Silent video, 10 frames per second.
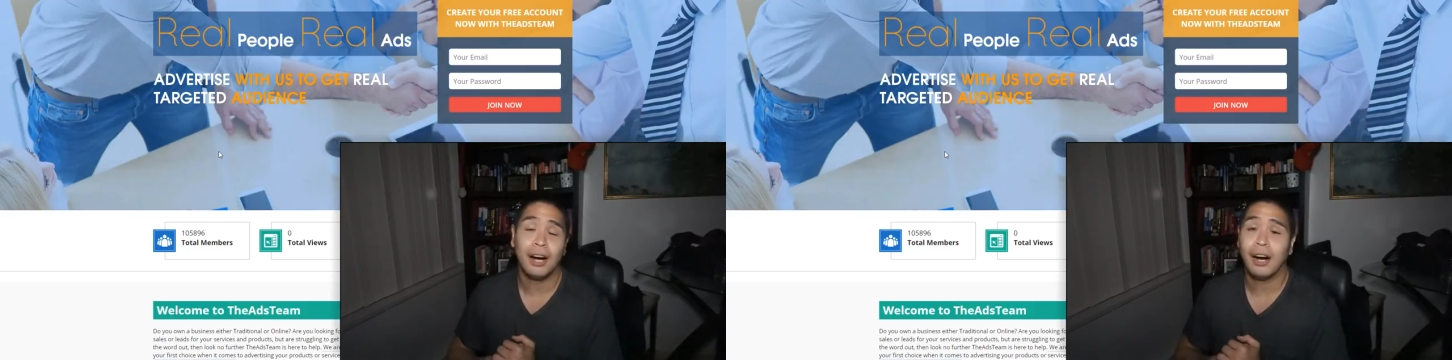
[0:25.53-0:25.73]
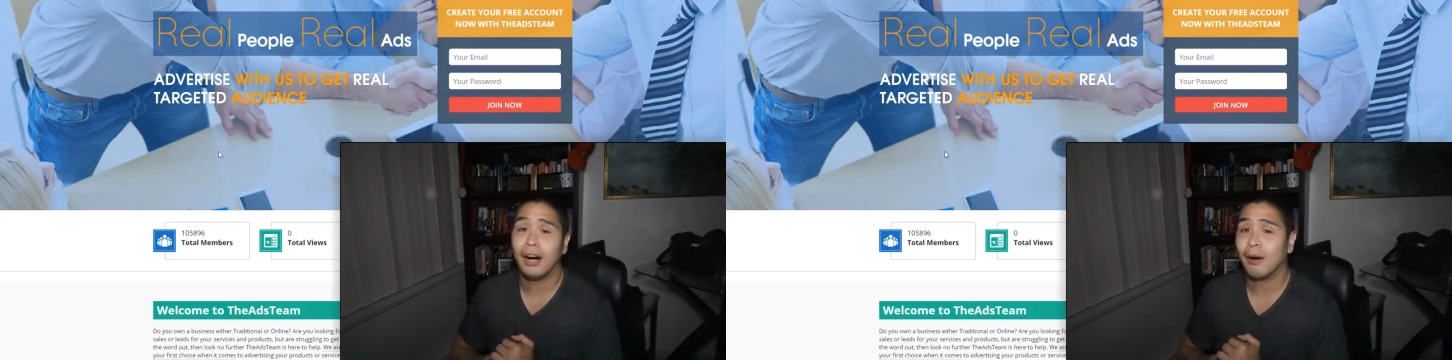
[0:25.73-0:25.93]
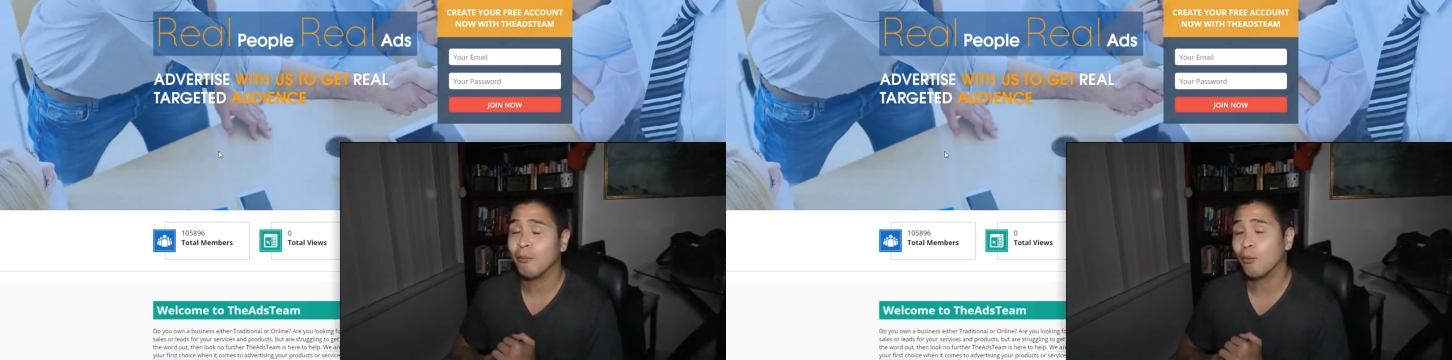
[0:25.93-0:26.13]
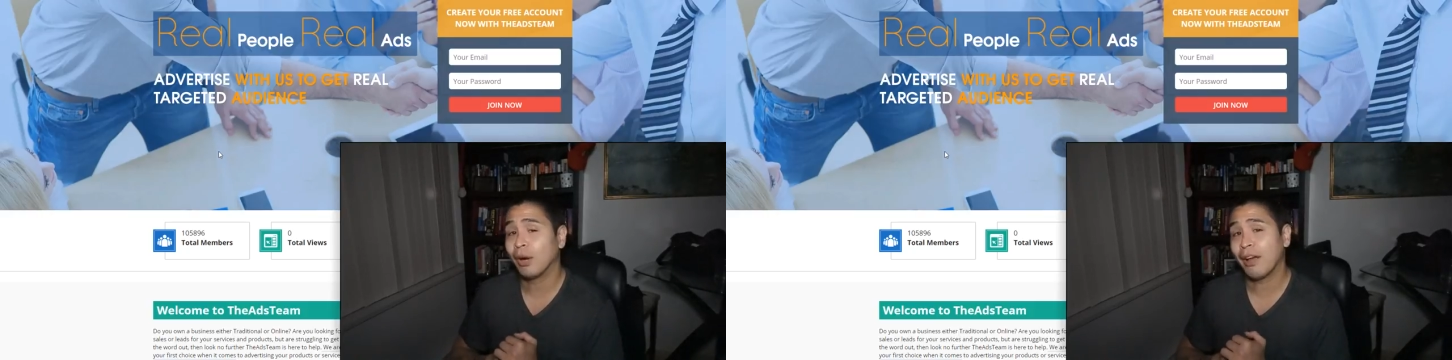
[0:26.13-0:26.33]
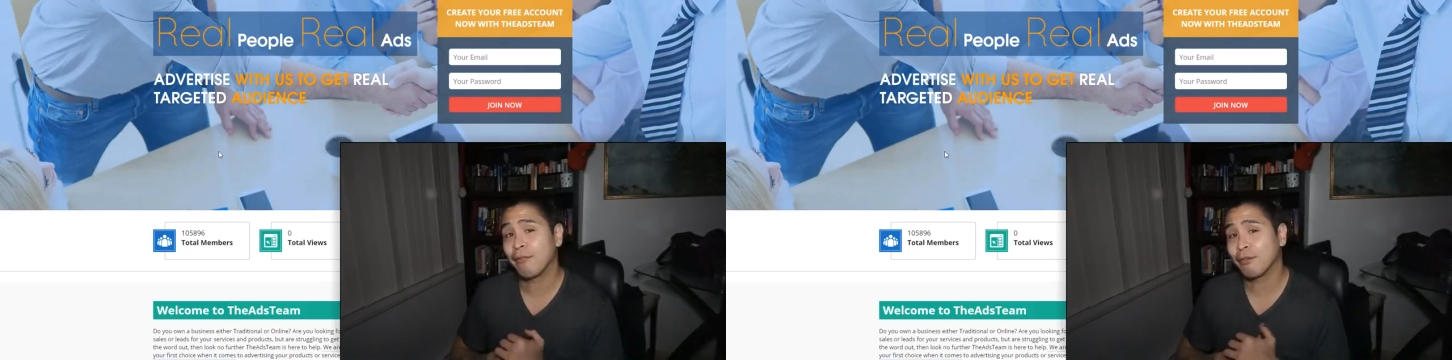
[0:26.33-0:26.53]

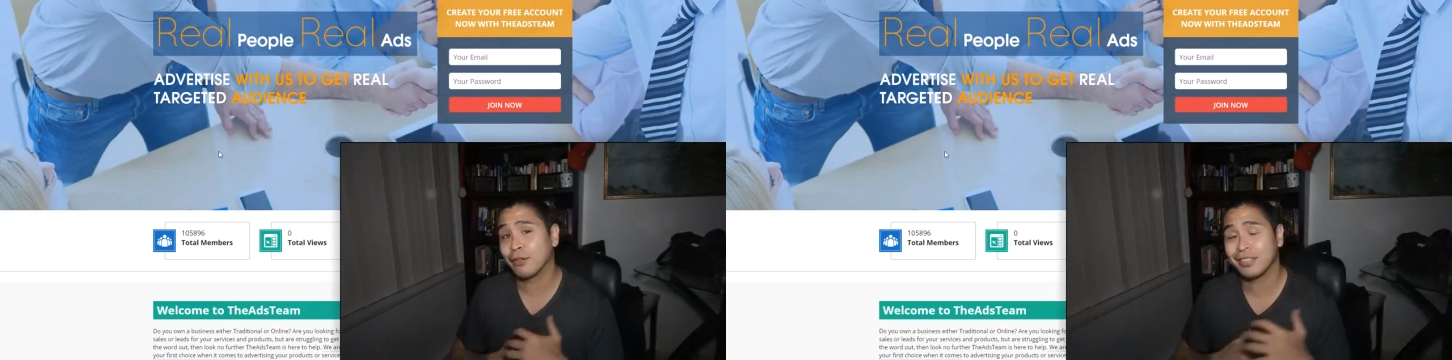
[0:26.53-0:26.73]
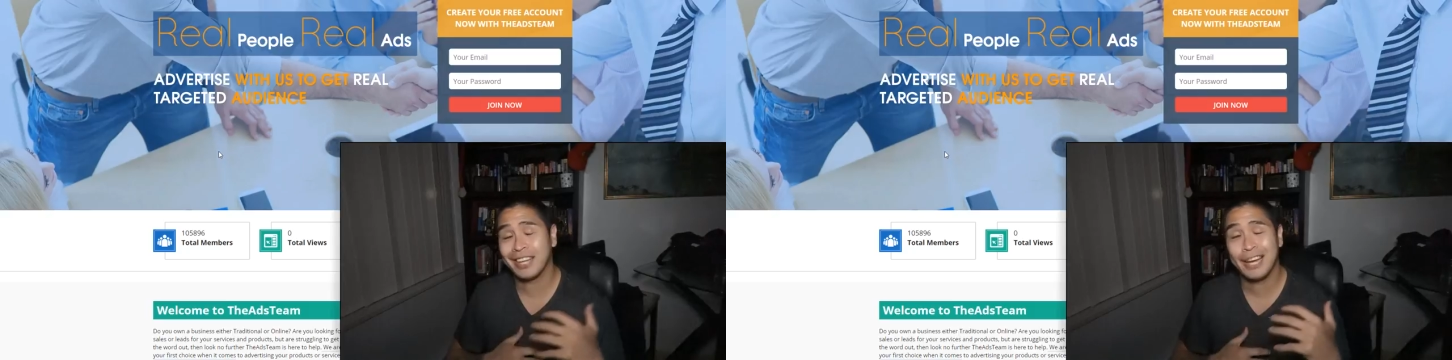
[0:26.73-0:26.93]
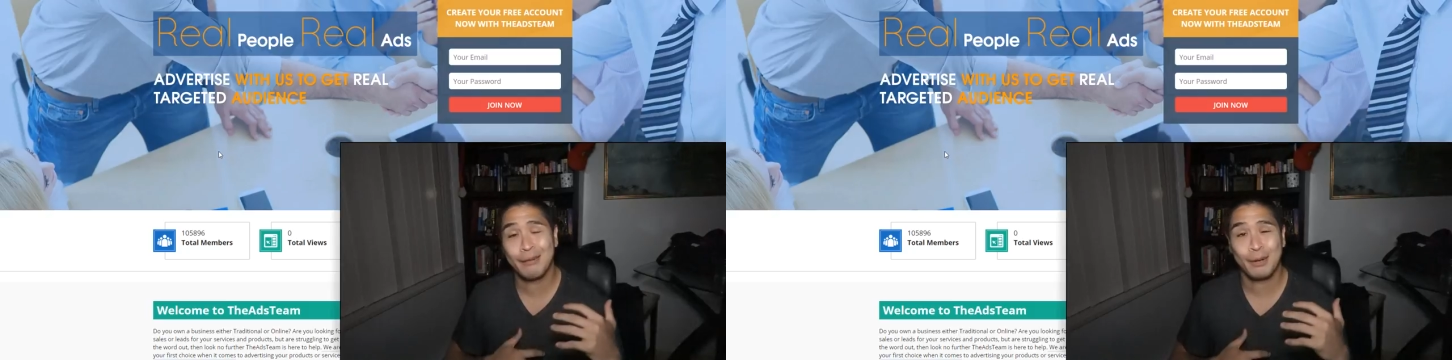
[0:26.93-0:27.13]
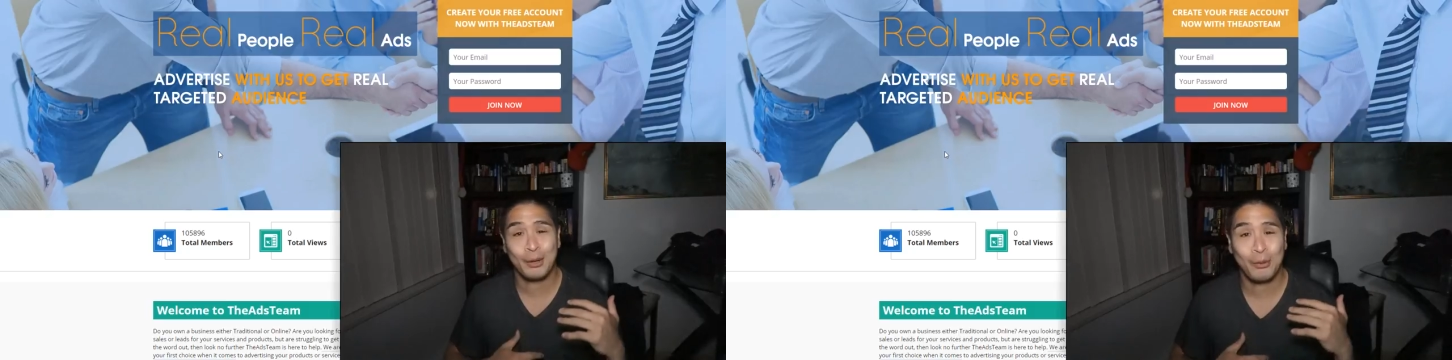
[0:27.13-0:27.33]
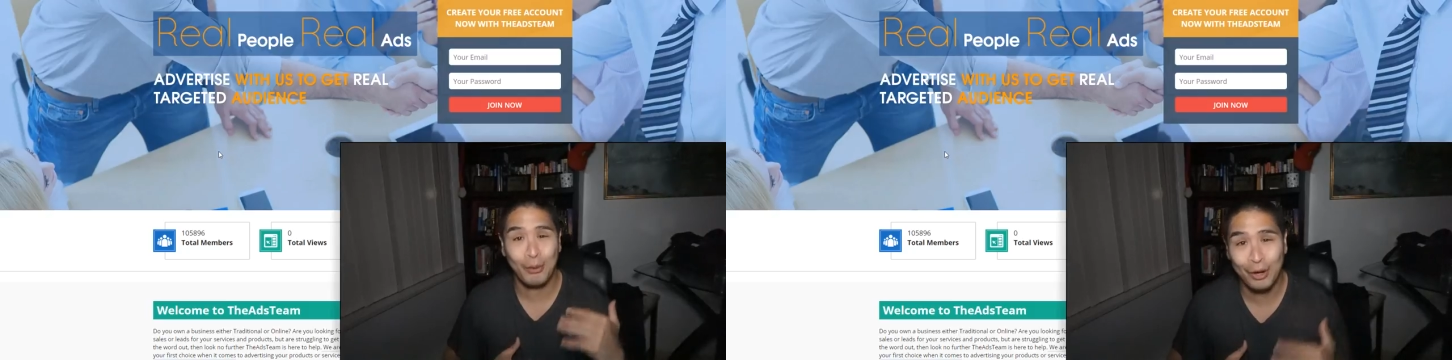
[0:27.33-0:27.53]
When I first came
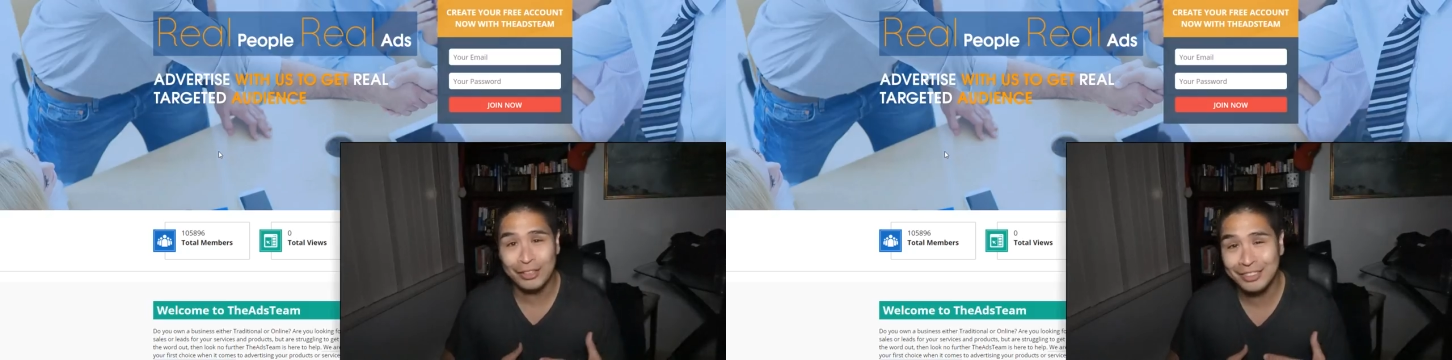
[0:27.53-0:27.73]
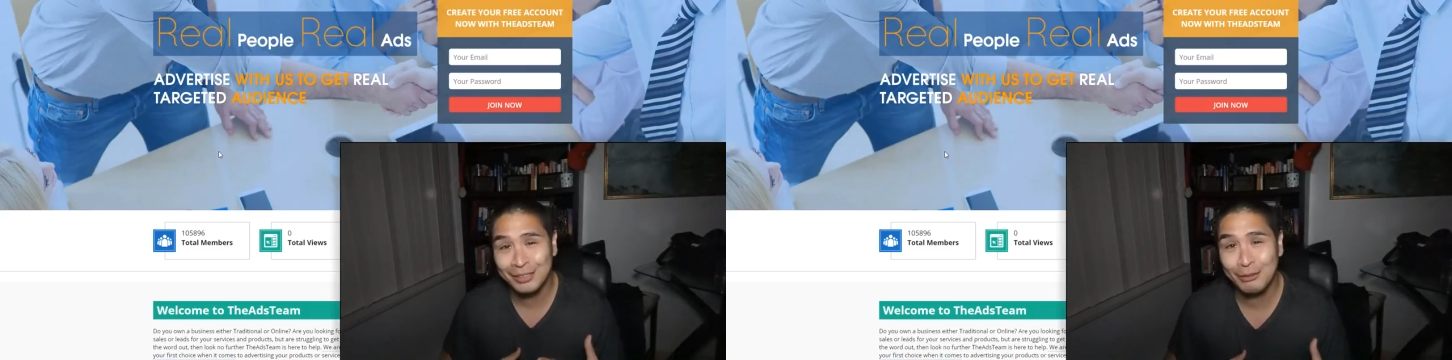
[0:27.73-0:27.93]
across